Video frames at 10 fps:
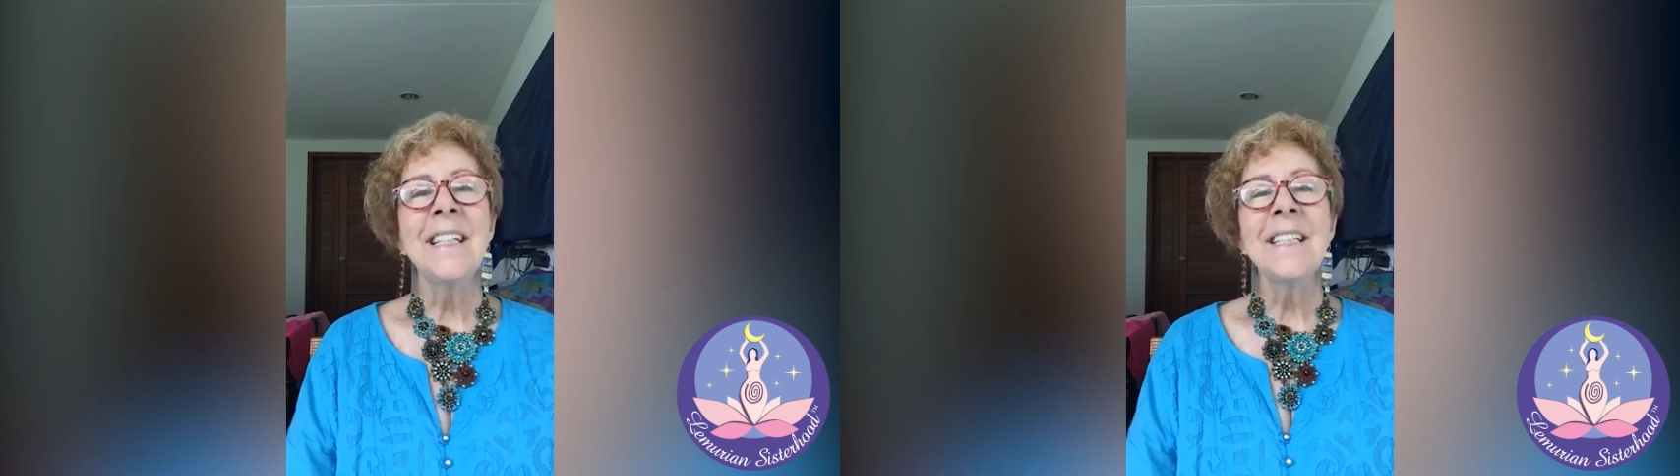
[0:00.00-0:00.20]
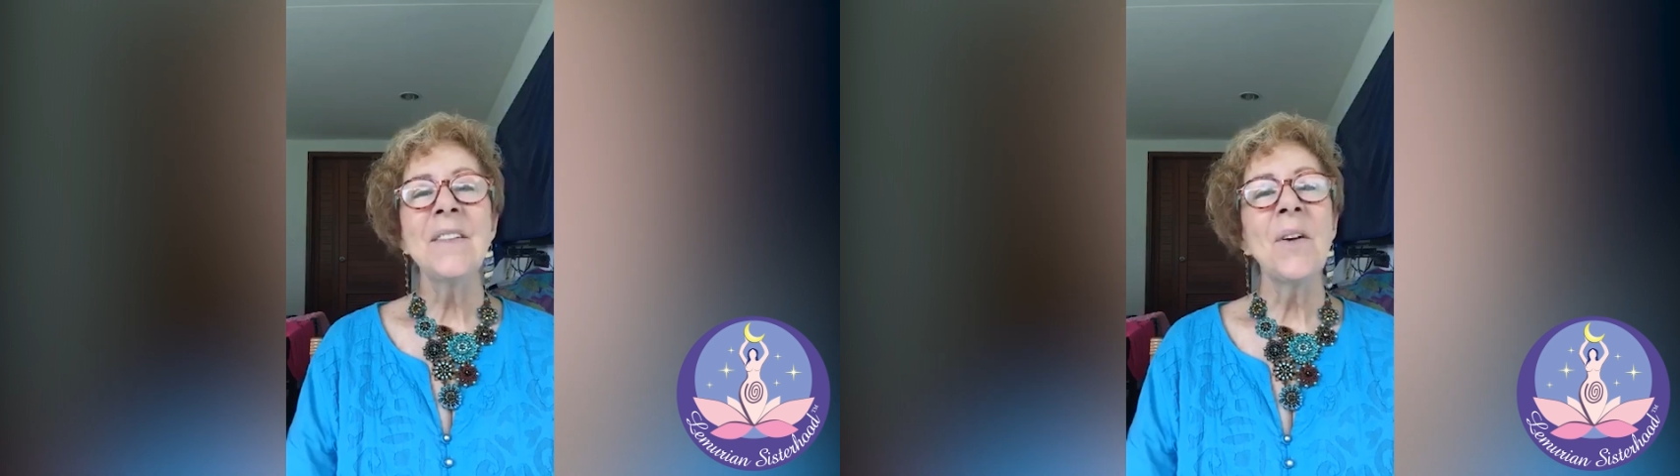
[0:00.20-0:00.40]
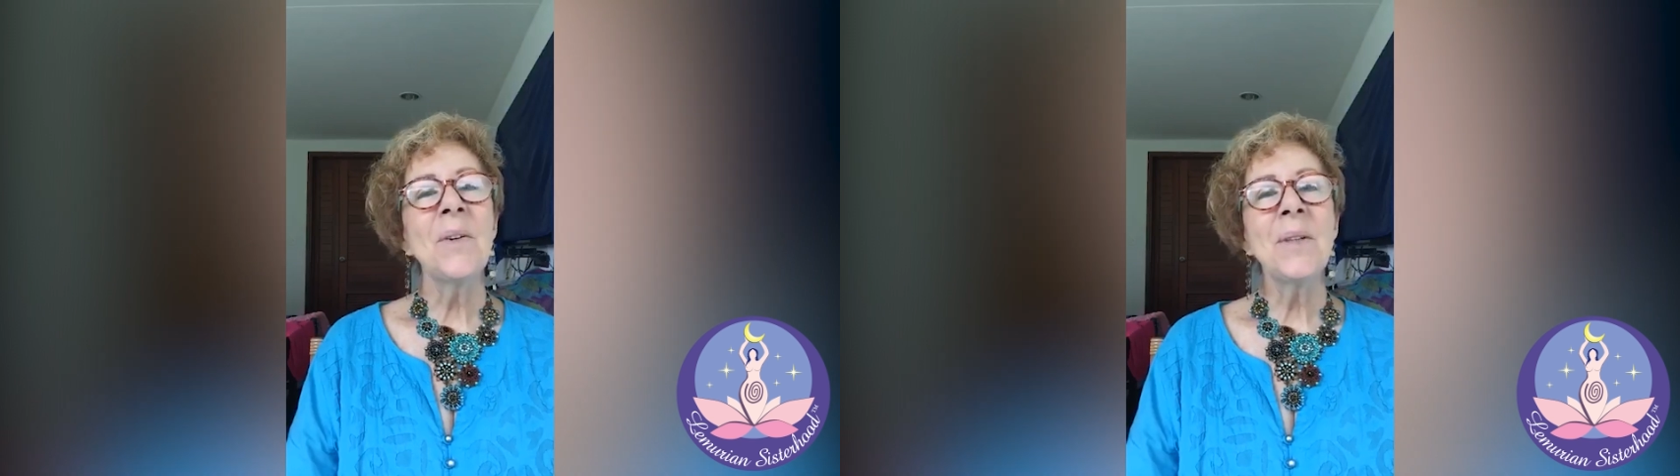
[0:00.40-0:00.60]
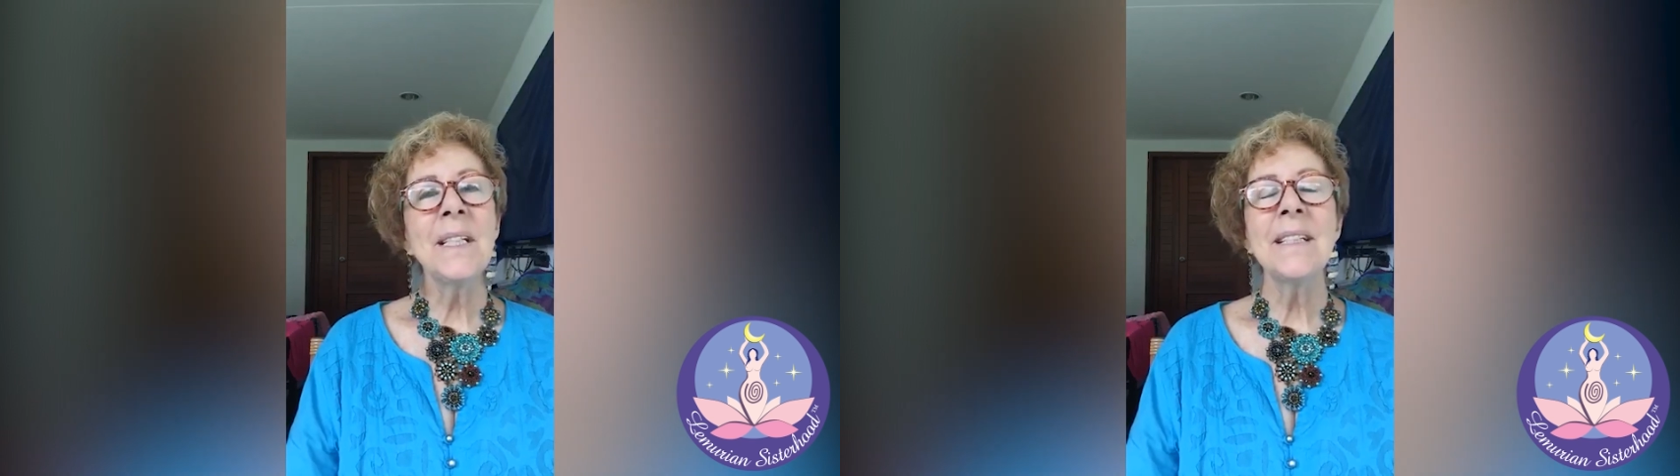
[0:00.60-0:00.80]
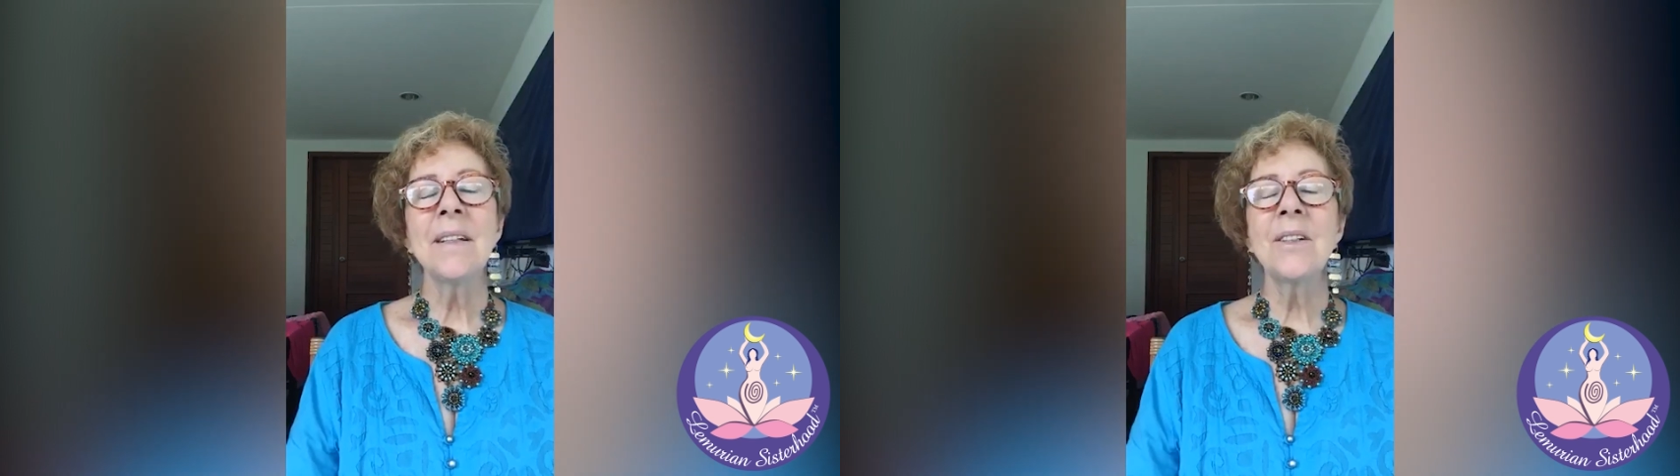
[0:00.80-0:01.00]
So
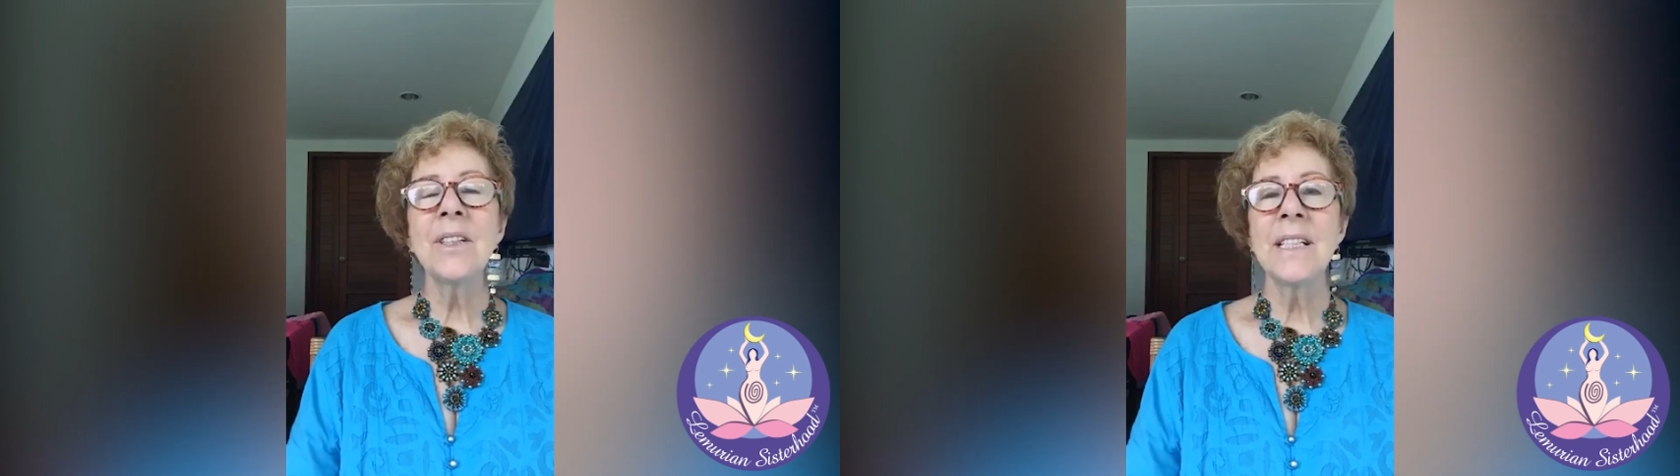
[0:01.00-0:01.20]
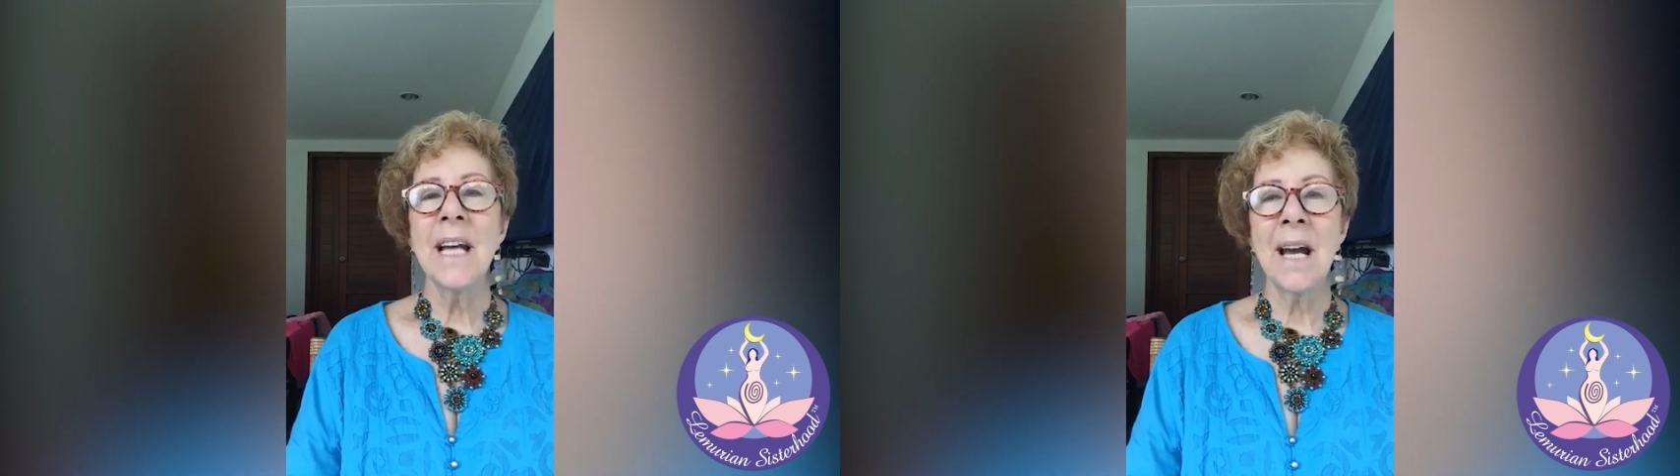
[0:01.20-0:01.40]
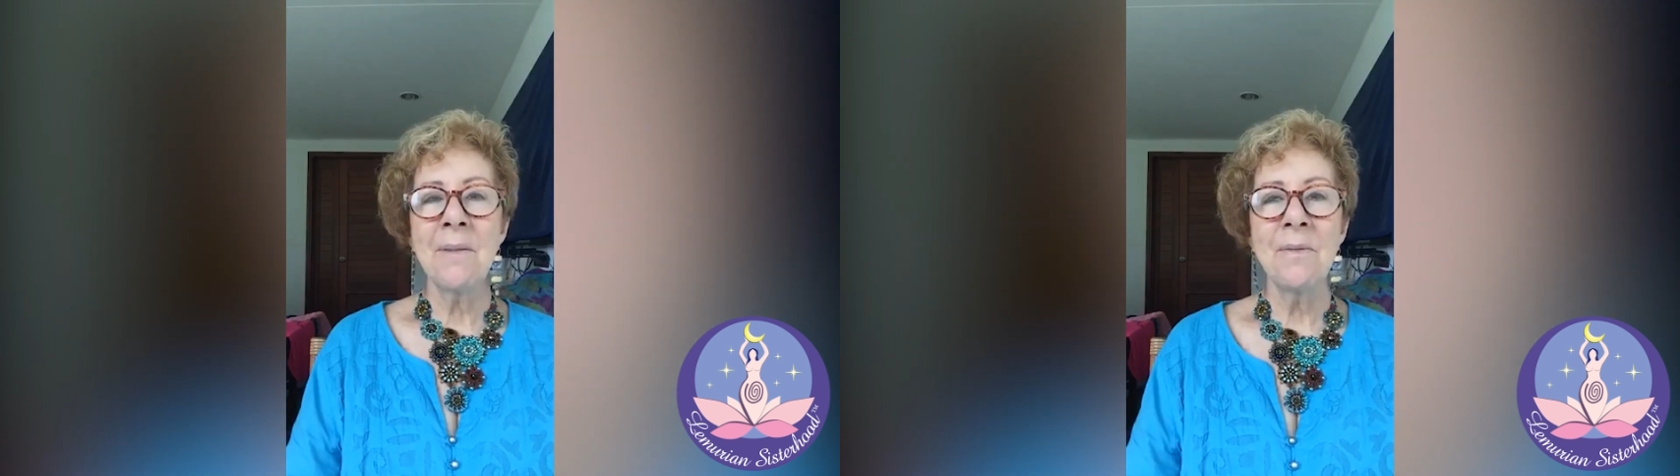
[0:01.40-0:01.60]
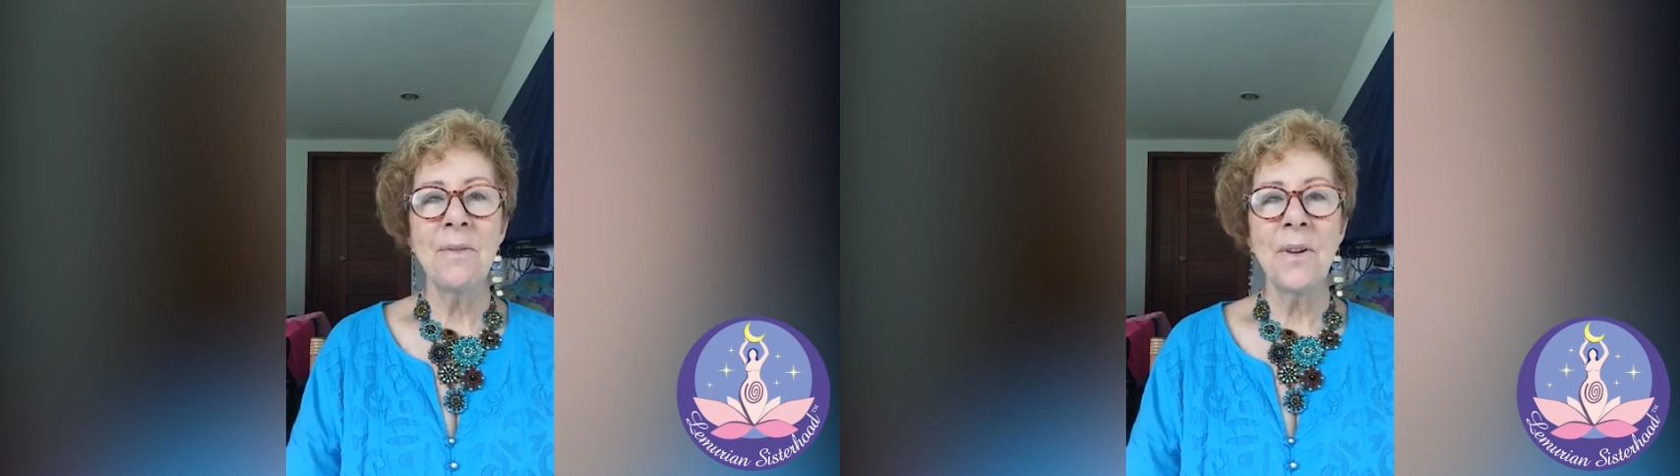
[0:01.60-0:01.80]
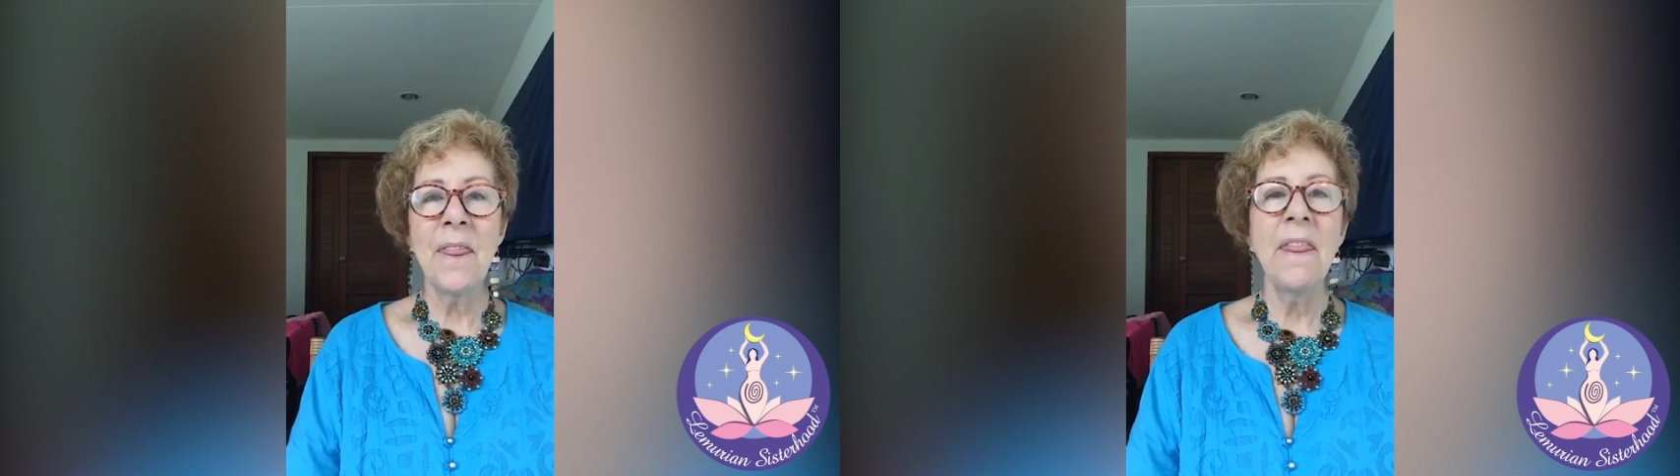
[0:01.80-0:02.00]
it's a good time for